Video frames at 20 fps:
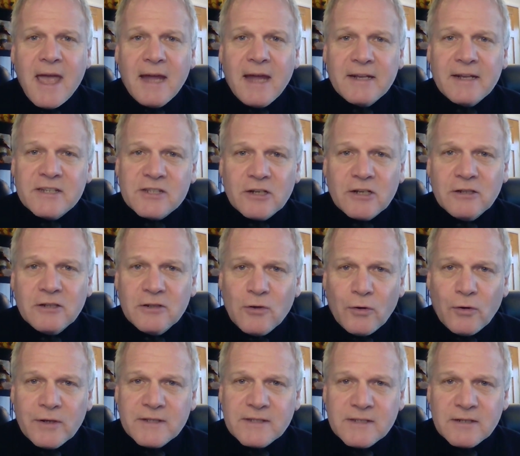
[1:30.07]
And I started
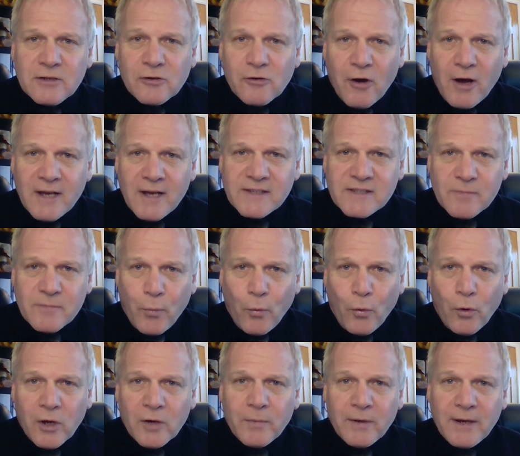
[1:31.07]
noticing across the
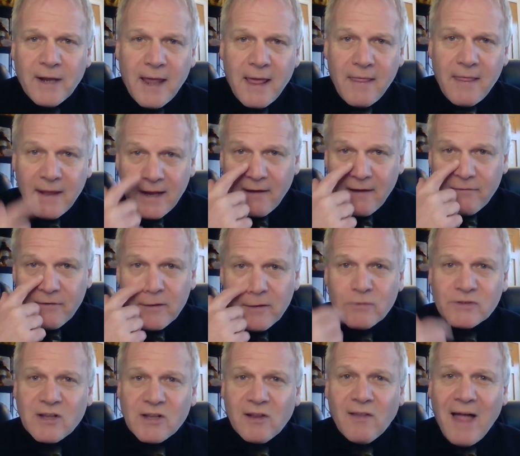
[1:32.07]
board, but that everything
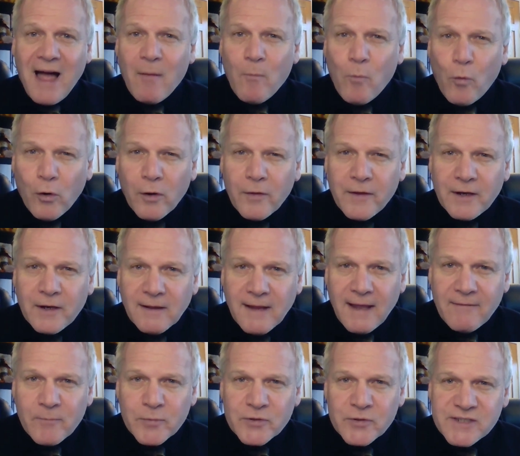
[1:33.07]
was a lot more than
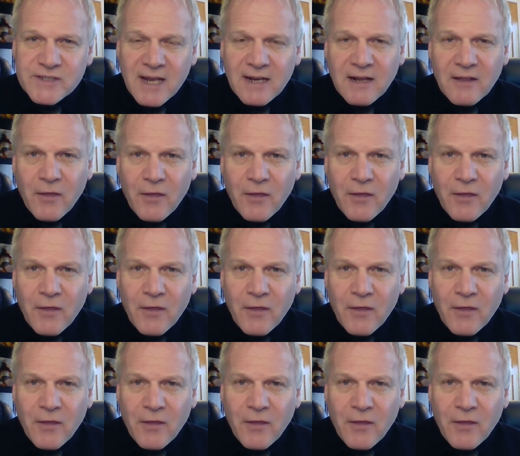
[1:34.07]
eleven percent.